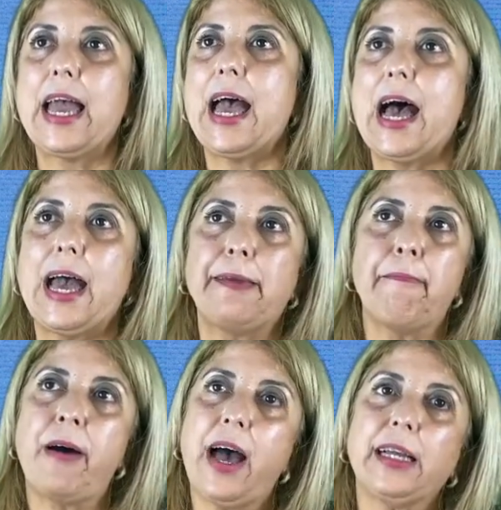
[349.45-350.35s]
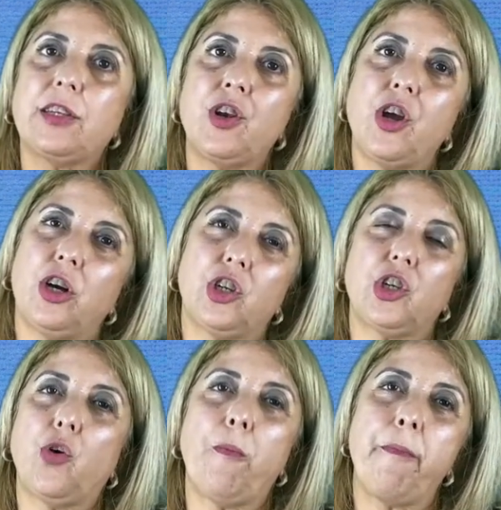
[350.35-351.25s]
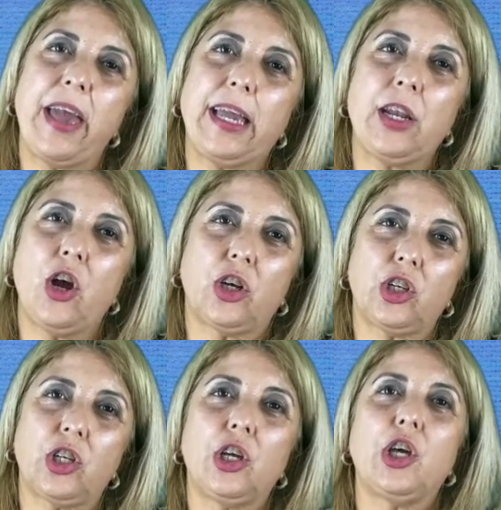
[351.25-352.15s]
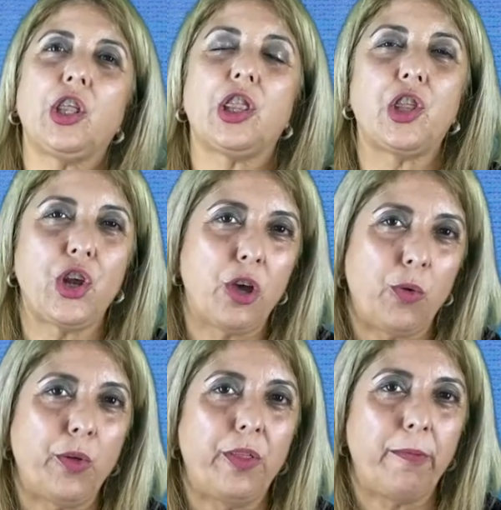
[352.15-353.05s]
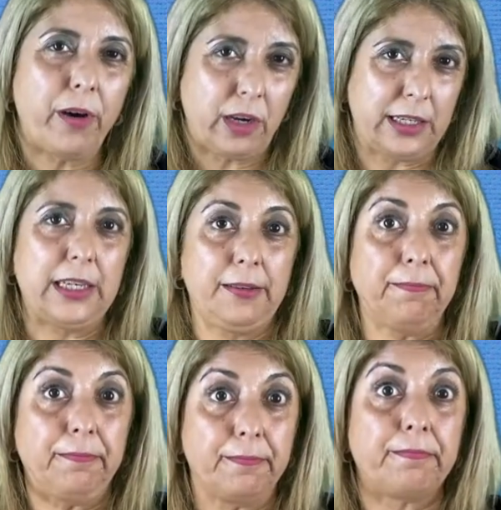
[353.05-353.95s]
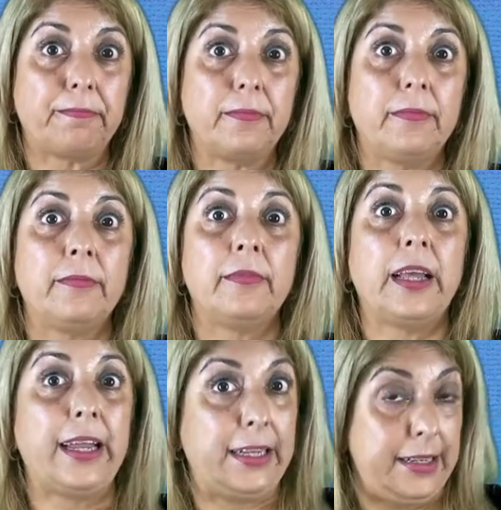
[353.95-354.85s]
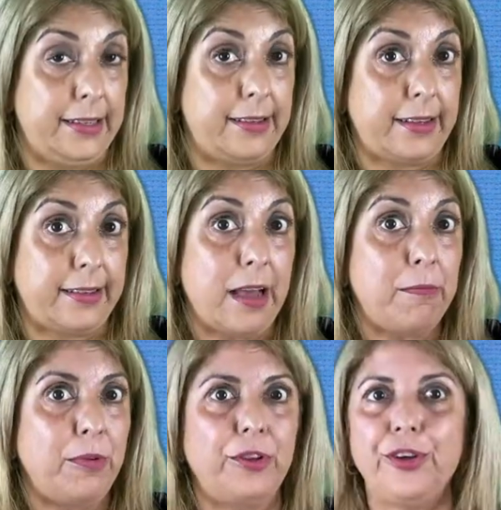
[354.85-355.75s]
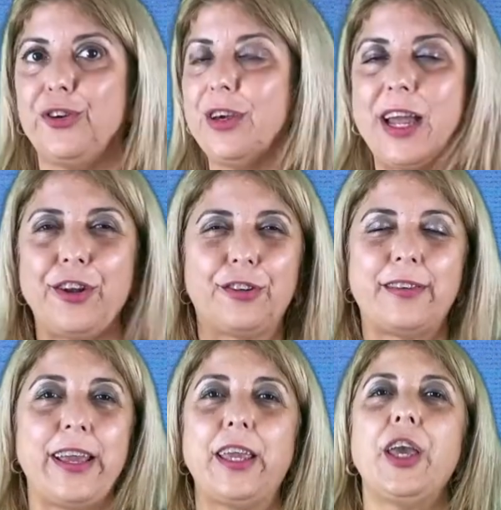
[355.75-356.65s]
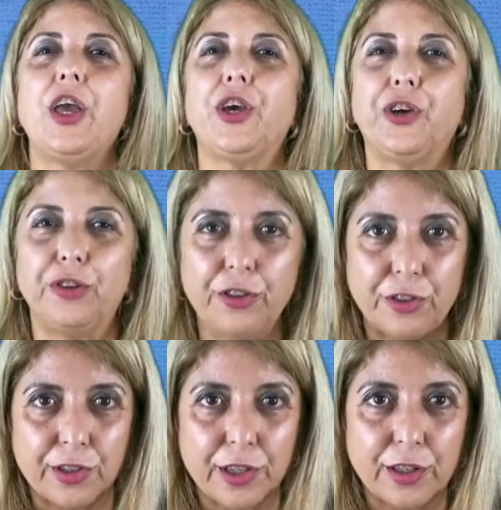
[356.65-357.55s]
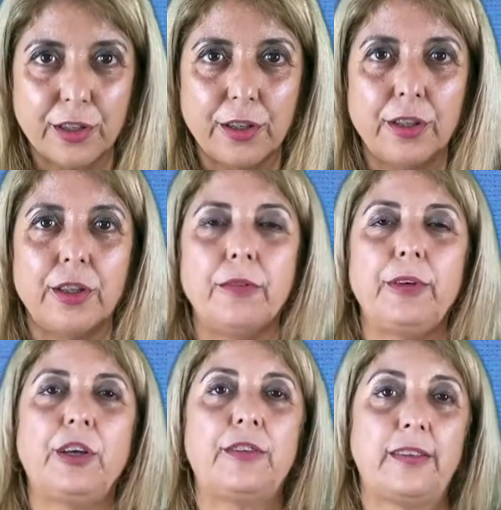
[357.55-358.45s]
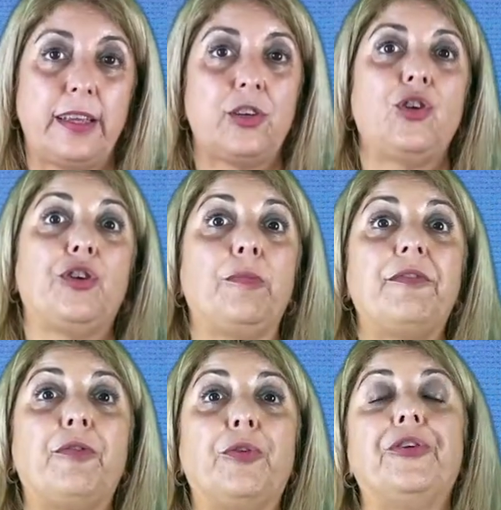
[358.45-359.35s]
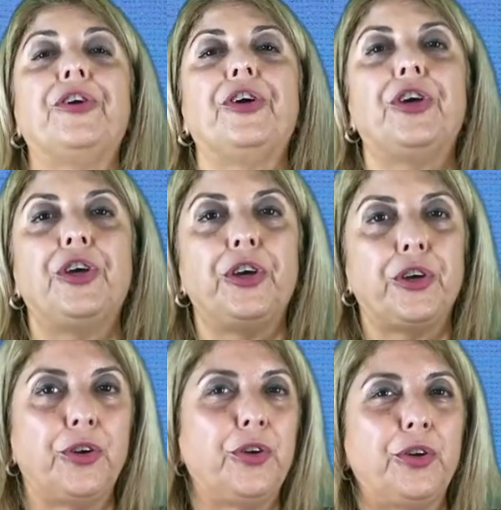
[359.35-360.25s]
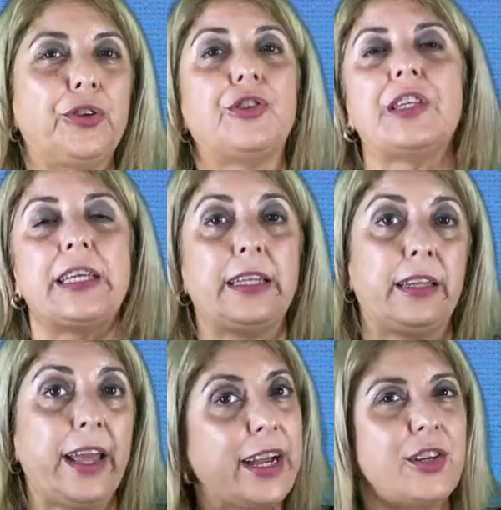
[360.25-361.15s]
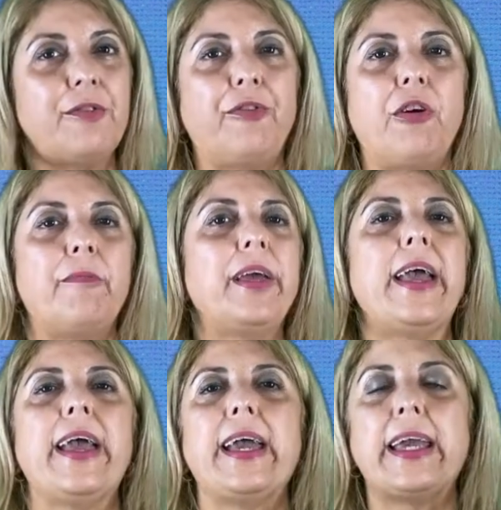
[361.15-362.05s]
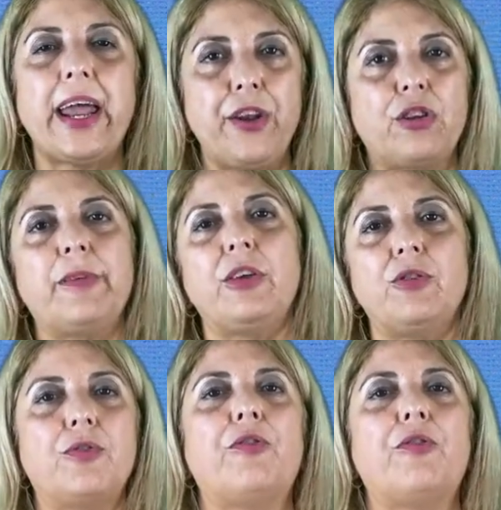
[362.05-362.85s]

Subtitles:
I might not or may not throw the party. And in this example, you cannot say couldn't, because as I told you before, couldn't in the negative form cannot be used for